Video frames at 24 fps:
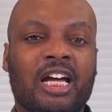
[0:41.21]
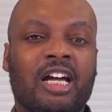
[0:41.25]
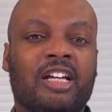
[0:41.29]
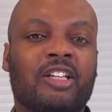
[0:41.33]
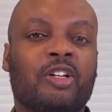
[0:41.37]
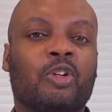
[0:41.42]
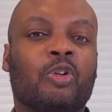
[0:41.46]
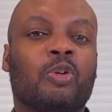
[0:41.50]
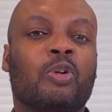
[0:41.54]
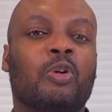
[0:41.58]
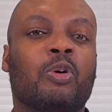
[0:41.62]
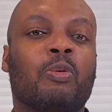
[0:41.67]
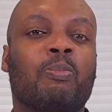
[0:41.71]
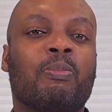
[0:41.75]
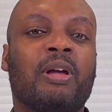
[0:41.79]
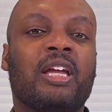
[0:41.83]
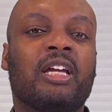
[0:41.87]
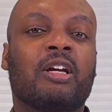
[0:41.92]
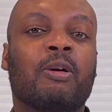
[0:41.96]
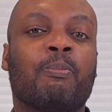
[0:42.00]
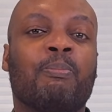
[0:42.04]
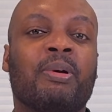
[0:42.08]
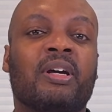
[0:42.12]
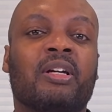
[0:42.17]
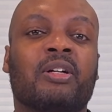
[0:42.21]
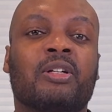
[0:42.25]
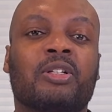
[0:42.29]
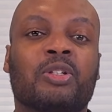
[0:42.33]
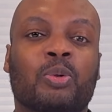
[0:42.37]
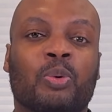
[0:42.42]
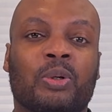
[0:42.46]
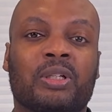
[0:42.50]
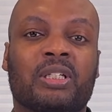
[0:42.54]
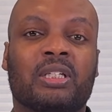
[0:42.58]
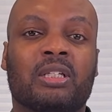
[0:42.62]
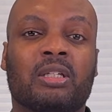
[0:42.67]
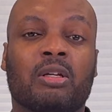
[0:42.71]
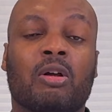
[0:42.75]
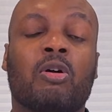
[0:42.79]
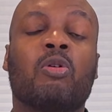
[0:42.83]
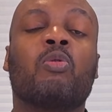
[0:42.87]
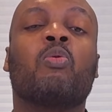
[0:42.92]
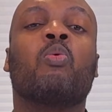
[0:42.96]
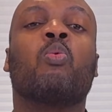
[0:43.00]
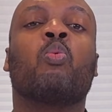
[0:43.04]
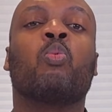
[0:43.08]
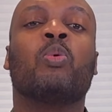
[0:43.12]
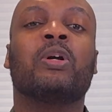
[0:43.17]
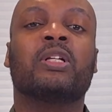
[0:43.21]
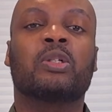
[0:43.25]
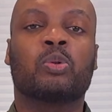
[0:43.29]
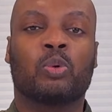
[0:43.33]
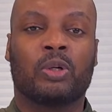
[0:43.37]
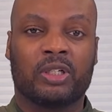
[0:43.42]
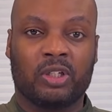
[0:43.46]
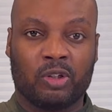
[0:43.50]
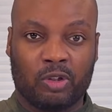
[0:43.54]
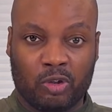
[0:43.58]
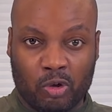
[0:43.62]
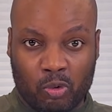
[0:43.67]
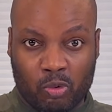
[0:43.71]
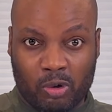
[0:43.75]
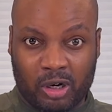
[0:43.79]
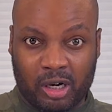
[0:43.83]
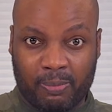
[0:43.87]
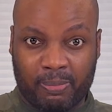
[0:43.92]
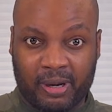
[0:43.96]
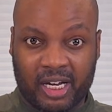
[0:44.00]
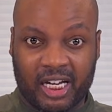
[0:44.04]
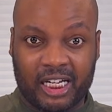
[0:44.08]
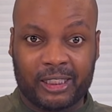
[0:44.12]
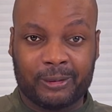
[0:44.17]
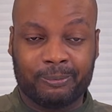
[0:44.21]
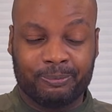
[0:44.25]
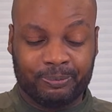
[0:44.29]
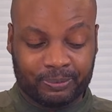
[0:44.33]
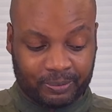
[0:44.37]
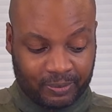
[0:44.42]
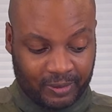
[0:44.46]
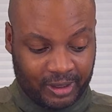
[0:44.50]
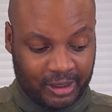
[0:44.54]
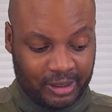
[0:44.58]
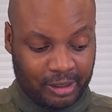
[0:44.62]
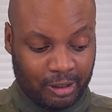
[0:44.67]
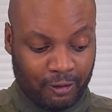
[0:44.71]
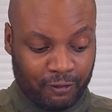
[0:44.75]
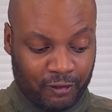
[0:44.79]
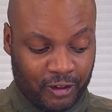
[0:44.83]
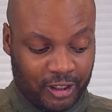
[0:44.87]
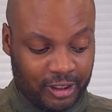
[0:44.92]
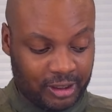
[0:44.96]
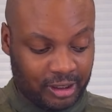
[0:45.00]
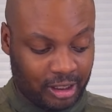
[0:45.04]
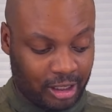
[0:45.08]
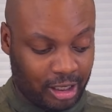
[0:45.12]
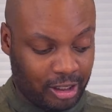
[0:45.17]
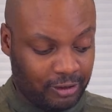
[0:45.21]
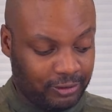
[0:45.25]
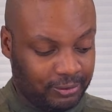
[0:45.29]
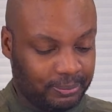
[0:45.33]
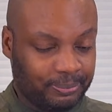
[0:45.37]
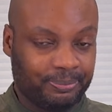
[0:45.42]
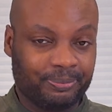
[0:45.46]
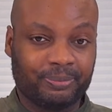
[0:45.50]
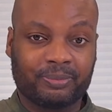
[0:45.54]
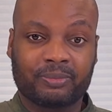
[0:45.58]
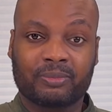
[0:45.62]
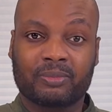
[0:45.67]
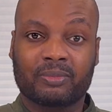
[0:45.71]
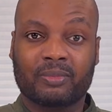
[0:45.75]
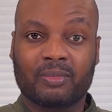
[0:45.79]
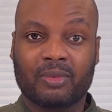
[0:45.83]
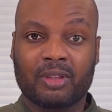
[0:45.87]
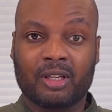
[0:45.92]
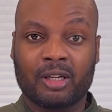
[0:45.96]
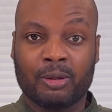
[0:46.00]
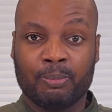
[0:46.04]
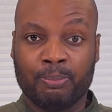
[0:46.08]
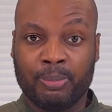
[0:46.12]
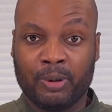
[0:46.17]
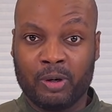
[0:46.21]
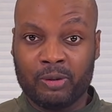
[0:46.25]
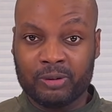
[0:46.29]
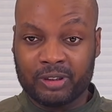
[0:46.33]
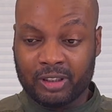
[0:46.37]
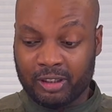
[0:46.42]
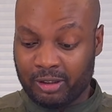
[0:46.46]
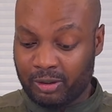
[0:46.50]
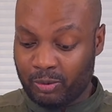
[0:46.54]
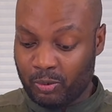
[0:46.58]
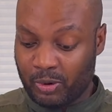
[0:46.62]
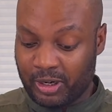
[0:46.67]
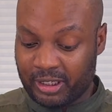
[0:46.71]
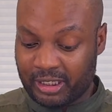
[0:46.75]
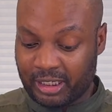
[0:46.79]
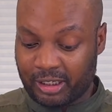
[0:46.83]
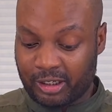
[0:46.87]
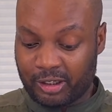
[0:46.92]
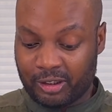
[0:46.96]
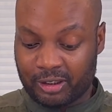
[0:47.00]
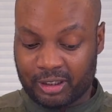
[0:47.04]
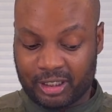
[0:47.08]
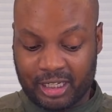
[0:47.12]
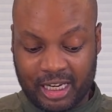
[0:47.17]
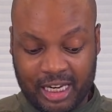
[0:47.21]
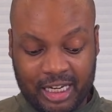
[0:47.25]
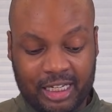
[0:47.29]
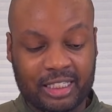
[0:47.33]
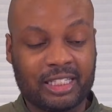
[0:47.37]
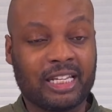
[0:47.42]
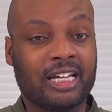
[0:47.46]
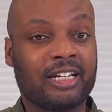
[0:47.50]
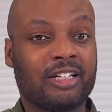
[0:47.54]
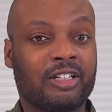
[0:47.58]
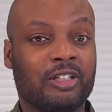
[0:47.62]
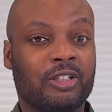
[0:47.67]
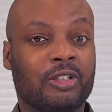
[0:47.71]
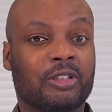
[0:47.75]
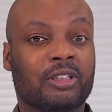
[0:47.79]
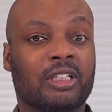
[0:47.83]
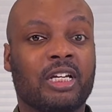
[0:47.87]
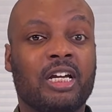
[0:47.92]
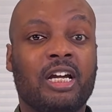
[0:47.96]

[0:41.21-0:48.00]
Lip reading: you'll make better choices on which one you do want to buy. So, first off, both of the ones I cooked today, because I cooked